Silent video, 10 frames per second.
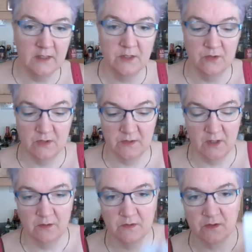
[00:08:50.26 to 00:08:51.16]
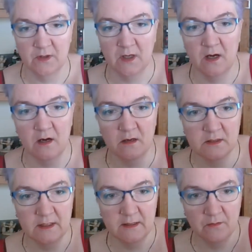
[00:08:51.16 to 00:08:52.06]
on a card. Now, they wouldn't mean
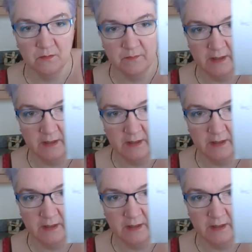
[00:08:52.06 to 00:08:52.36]
anything to anybody